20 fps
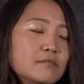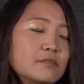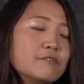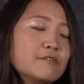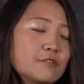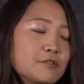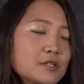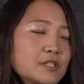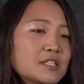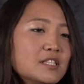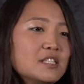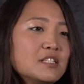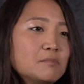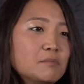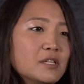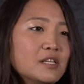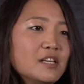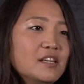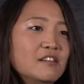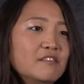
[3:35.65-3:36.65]
of course,
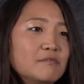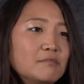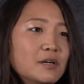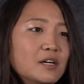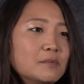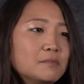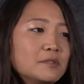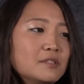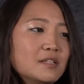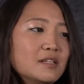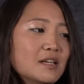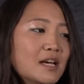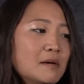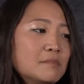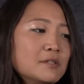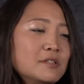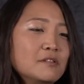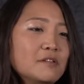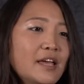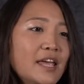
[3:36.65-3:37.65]
disbelief, but
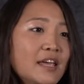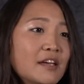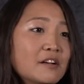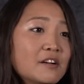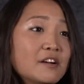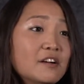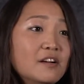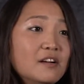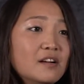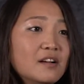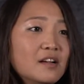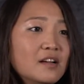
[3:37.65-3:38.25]
absolute anger,